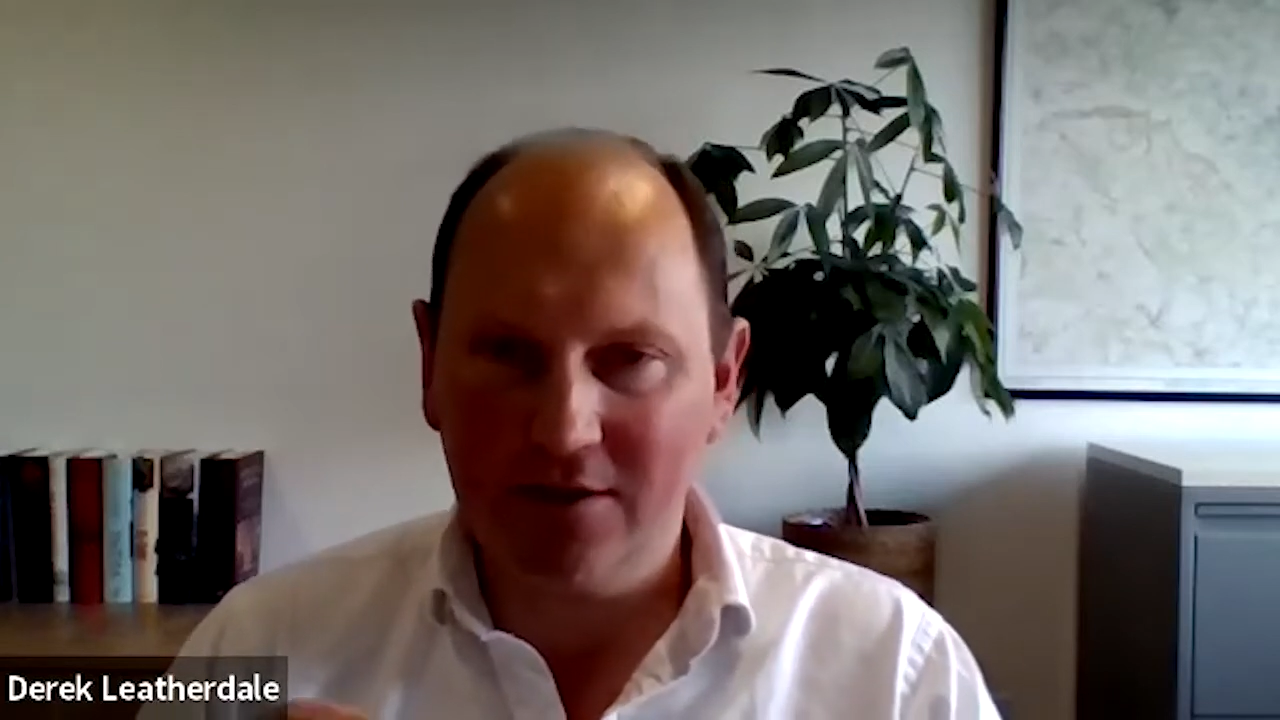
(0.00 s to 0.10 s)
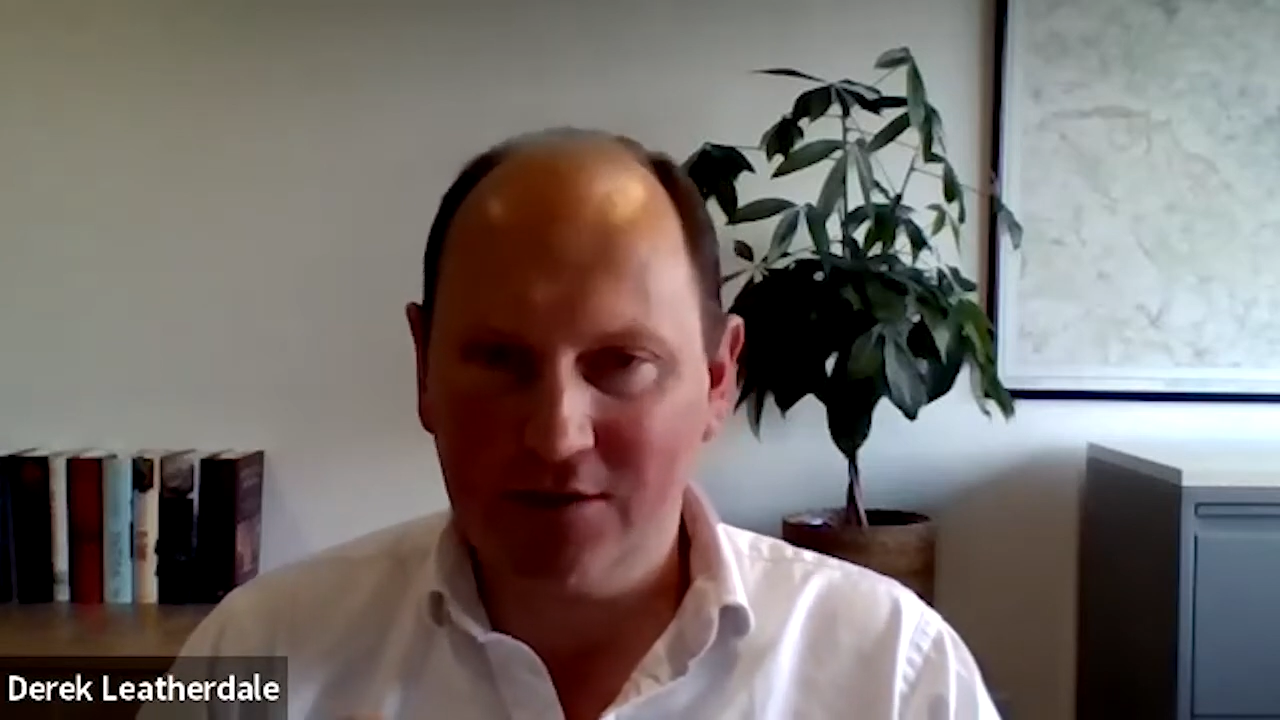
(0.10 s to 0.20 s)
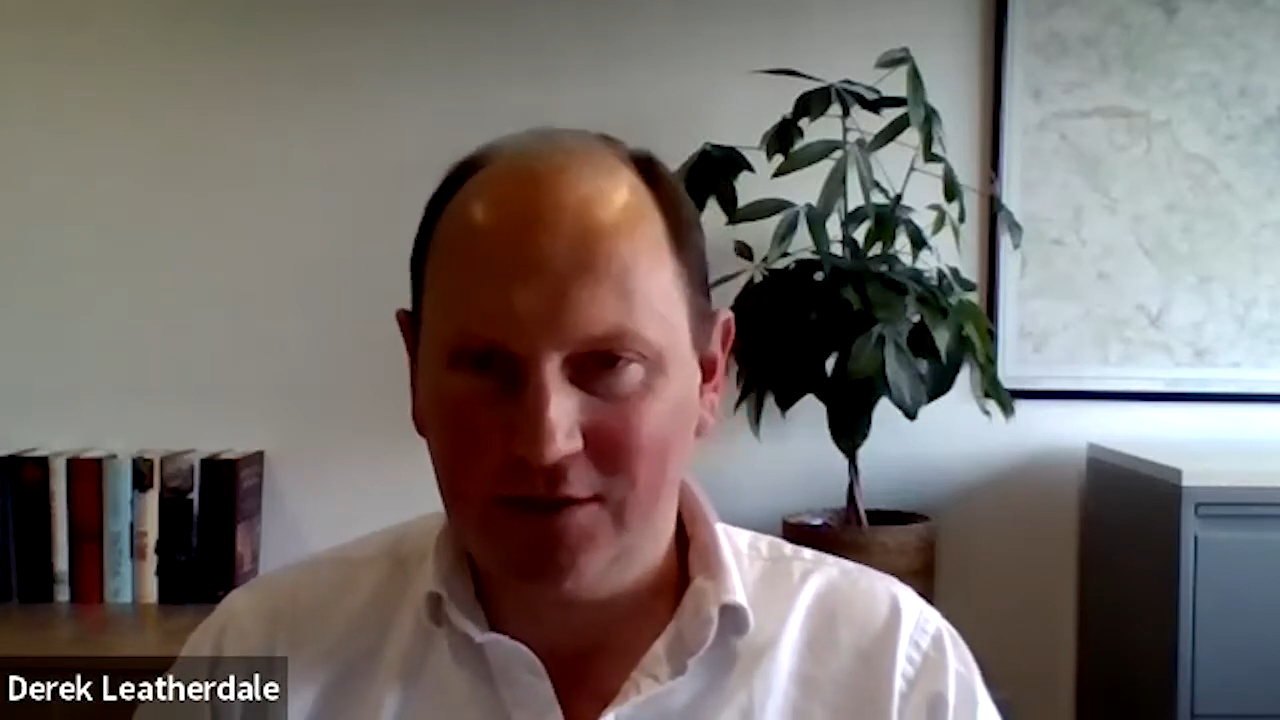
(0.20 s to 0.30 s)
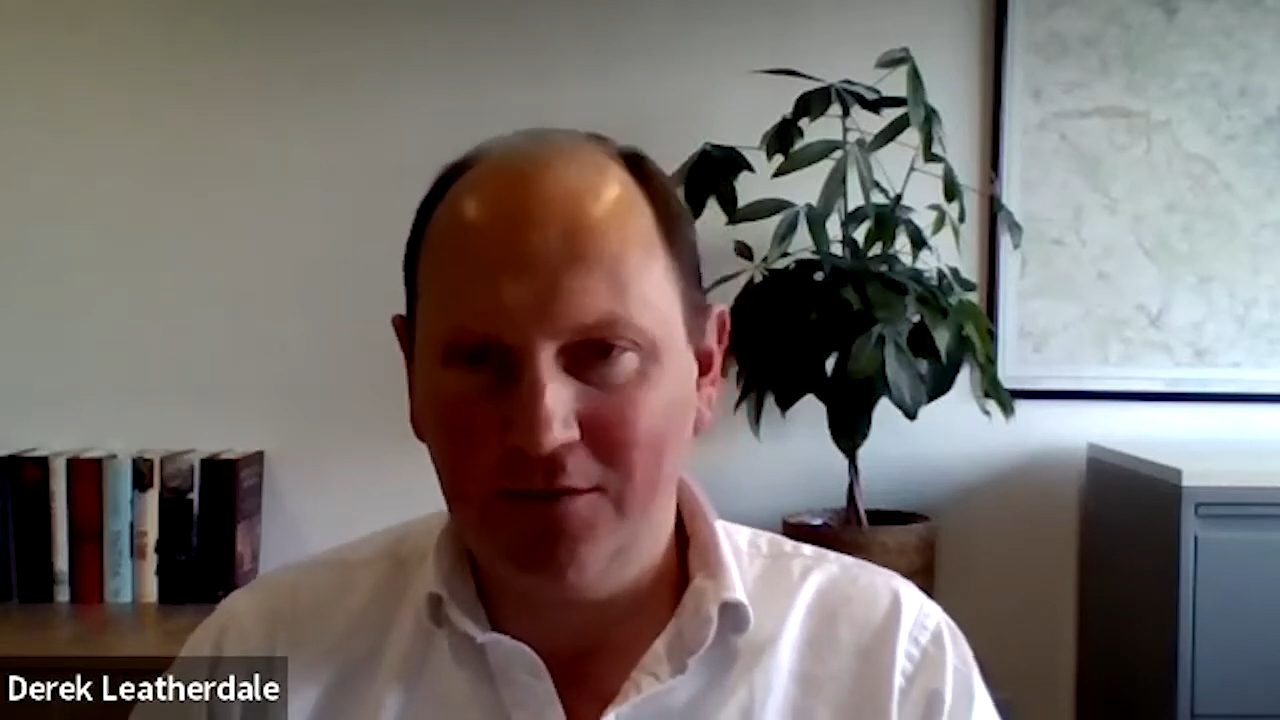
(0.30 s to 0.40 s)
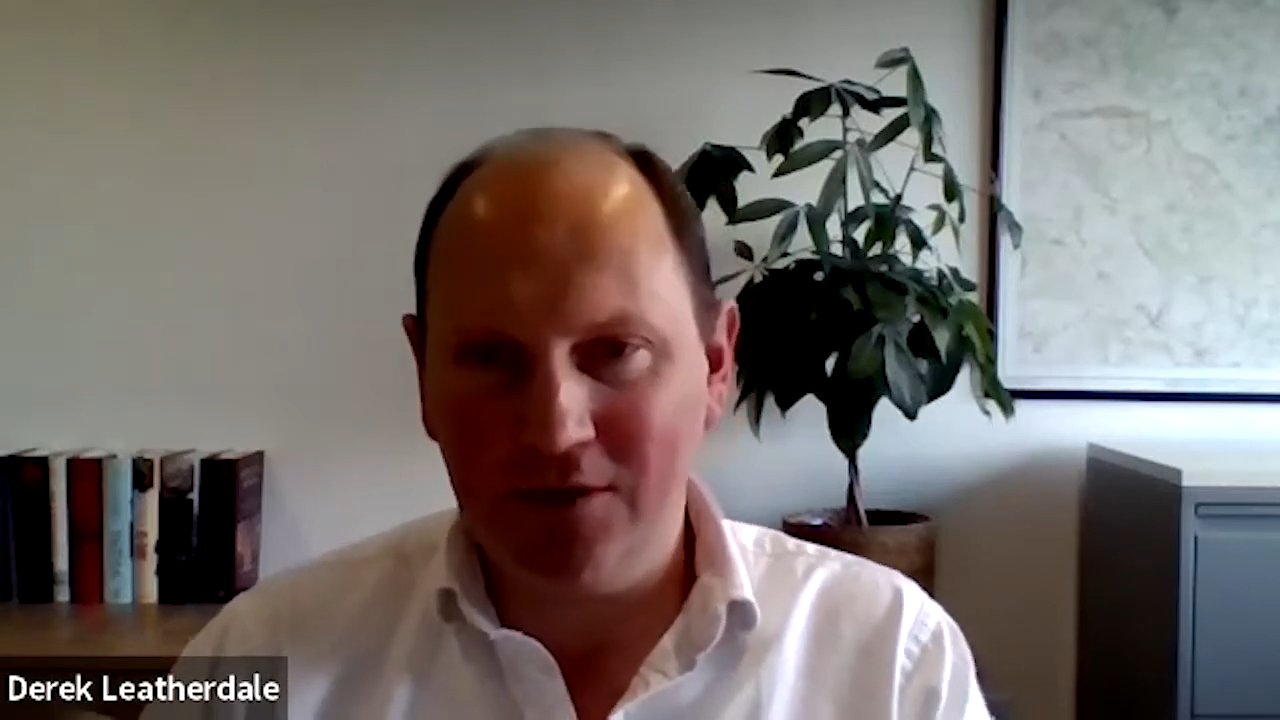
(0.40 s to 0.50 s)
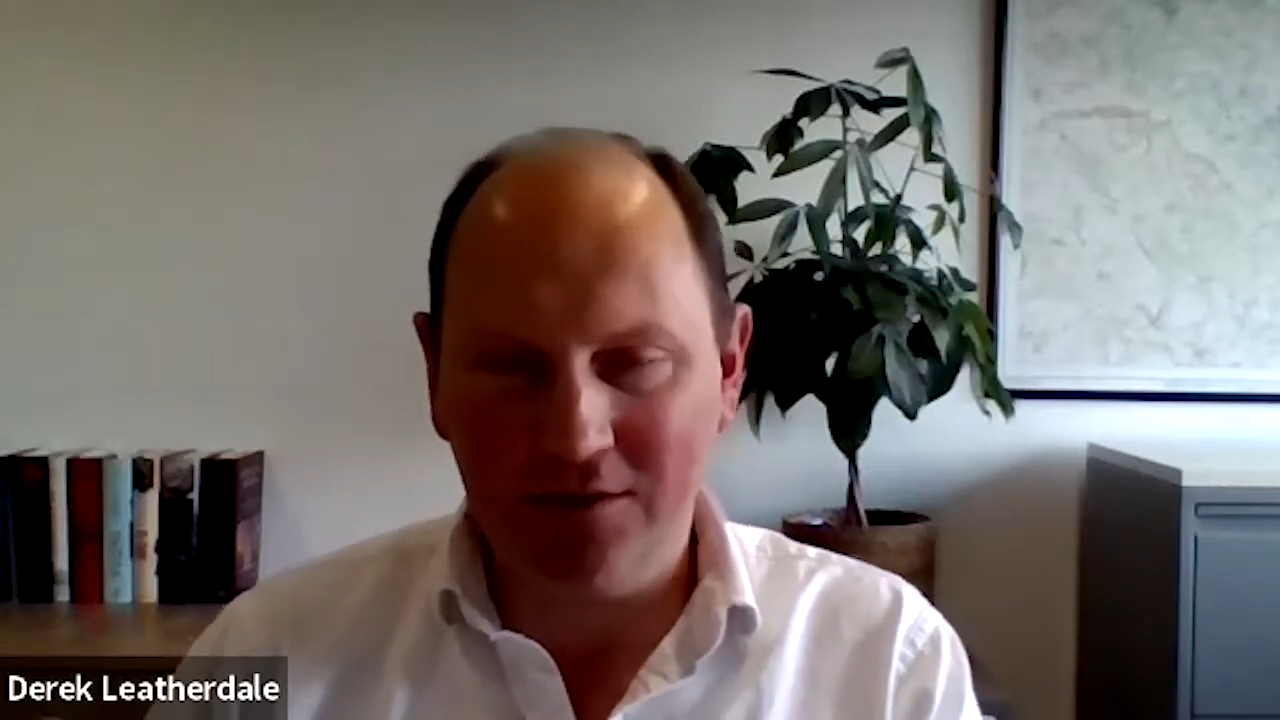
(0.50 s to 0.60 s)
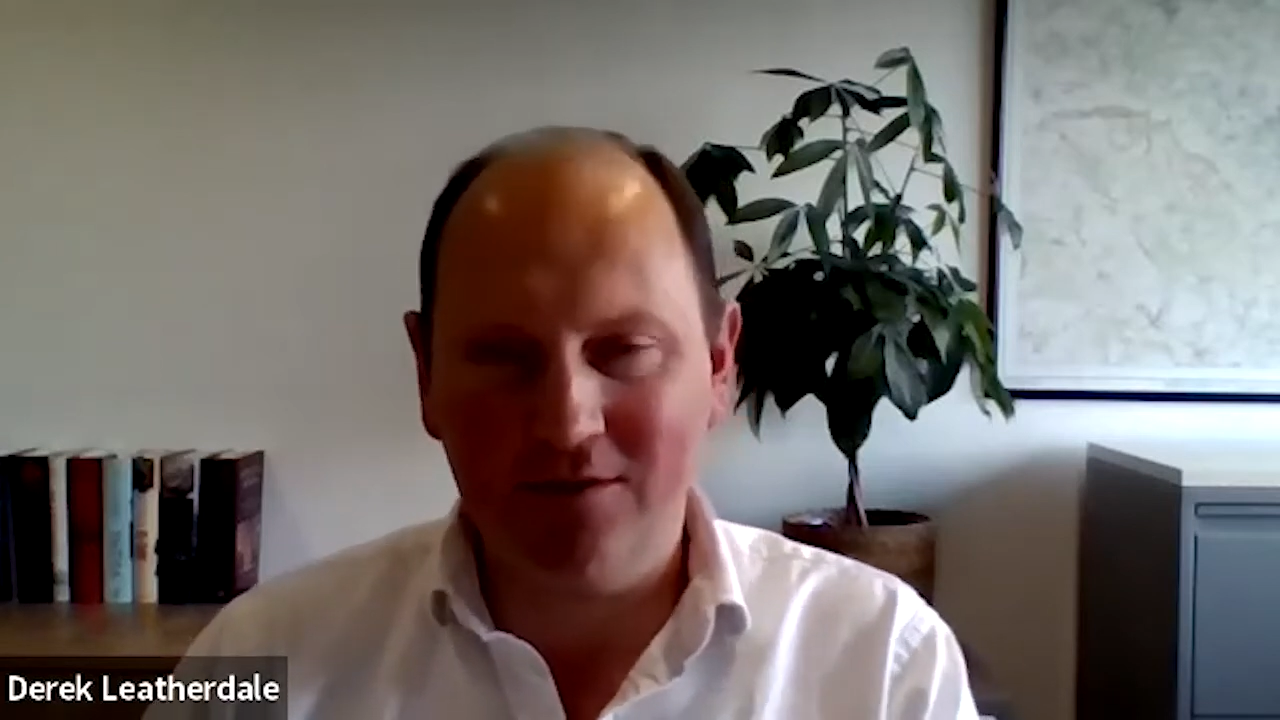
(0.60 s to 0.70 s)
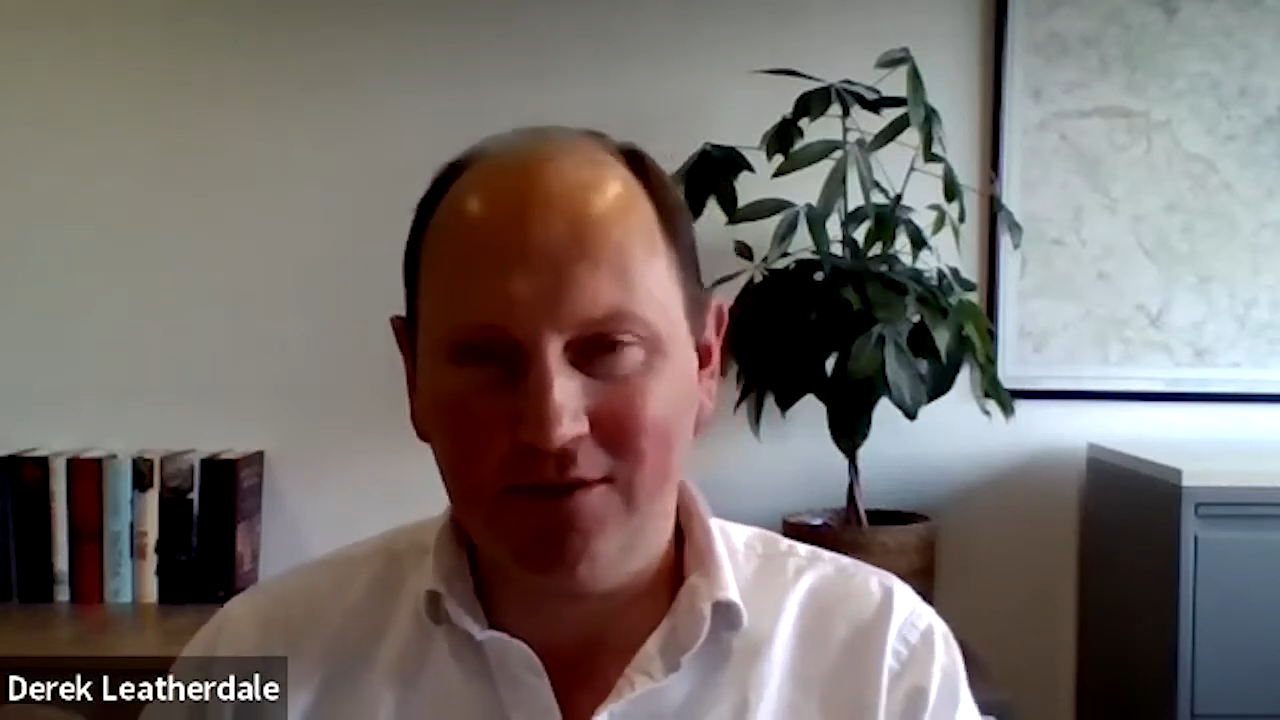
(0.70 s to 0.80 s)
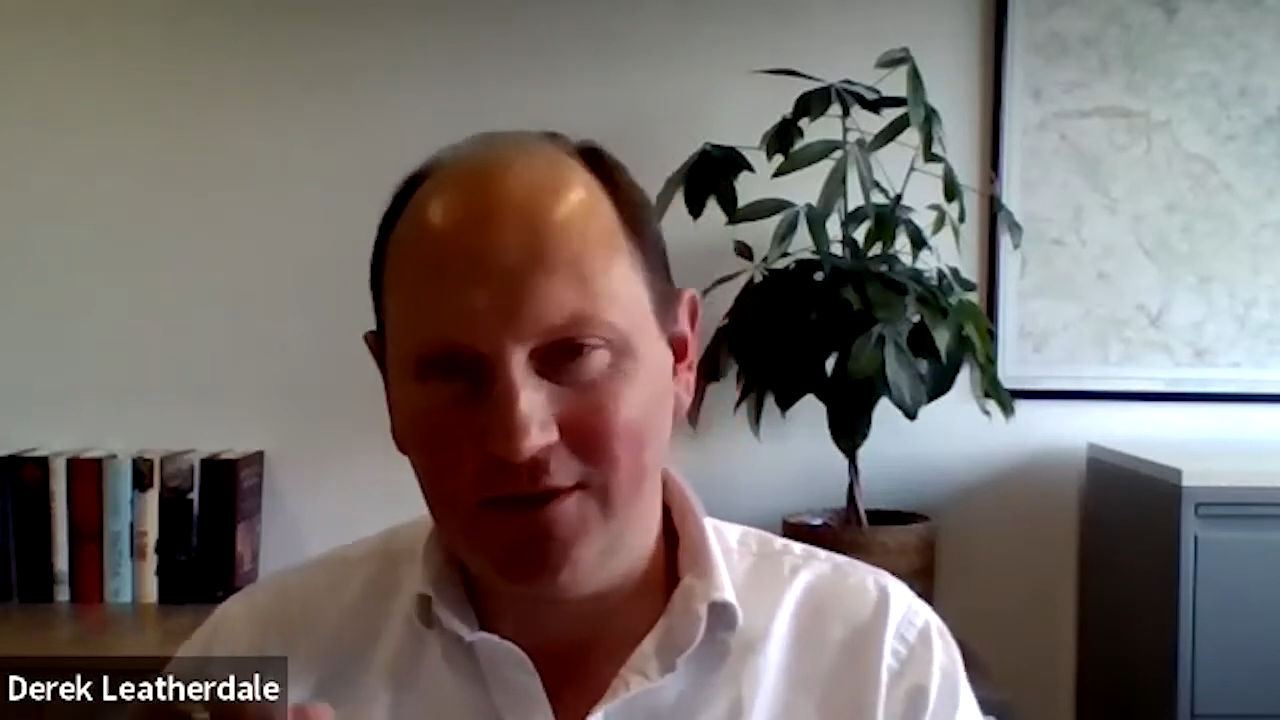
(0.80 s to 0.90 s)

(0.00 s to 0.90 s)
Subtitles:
So to